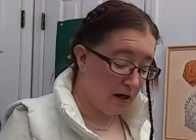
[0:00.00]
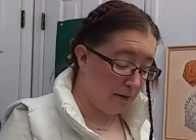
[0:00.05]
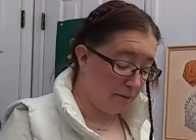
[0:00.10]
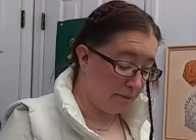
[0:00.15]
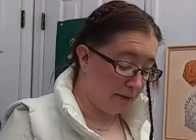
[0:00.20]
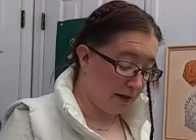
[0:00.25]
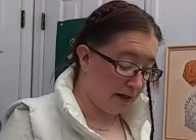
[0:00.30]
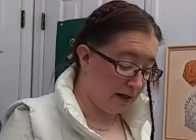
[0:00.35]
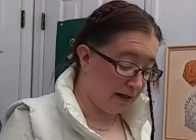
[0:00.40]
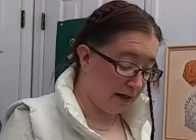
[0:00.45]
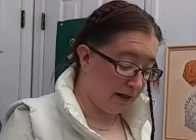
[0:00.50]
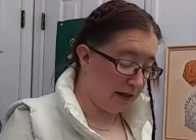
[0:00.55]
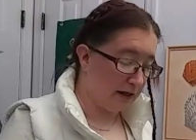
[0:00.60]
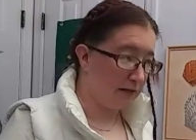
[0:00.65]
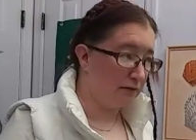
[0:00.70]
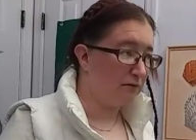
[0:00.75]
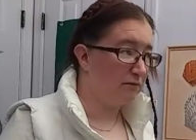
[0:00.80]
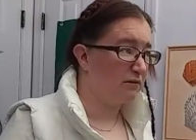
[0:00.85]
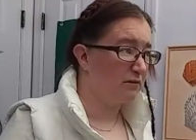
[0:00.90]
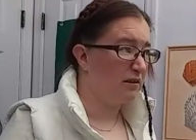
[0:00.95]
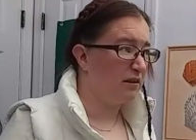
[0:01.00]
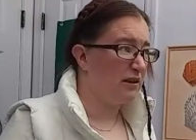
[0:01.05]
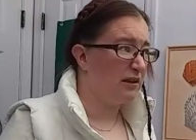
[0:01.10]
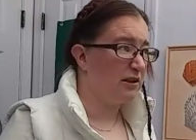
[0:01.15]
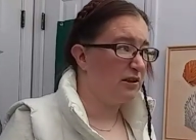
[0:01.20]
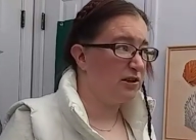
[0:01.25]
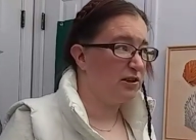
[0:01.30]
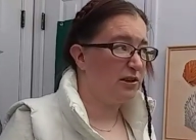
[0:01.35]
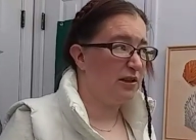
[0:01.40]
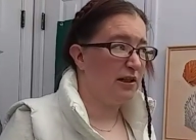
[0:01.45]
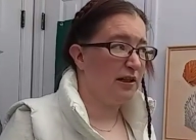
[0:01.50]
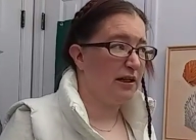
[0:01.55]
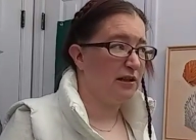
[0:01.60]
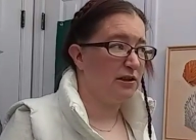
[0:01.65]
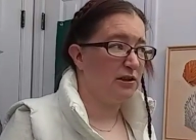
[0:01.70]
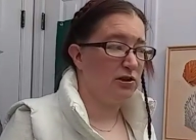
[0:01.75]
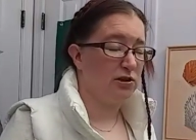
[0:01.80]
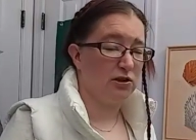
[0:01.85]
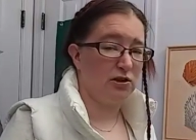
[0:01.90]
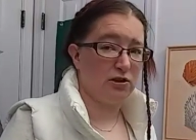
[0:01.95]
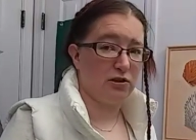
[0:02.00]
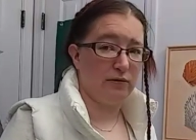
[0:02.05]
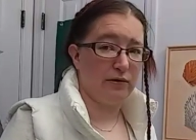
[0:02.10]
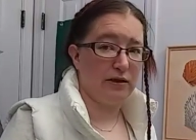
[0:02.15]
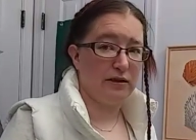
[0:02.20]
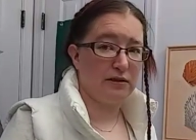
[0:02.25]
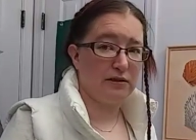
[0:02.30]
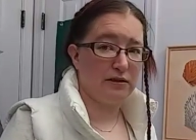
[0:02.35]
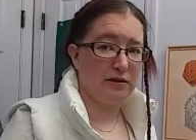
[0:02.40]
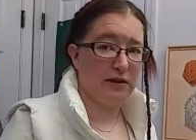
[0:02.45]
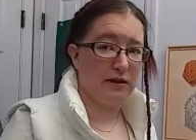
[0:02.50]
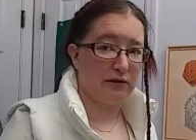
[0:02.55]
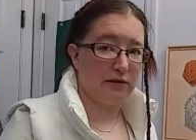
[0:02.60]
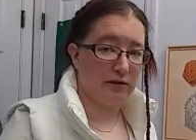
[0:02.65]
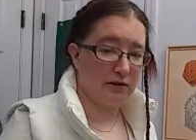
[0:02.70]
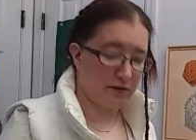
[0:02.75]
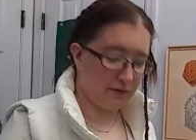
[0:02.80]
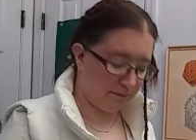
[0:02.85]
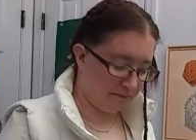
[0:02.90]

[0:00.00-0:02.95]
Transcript: But I don't really understand how to do it either.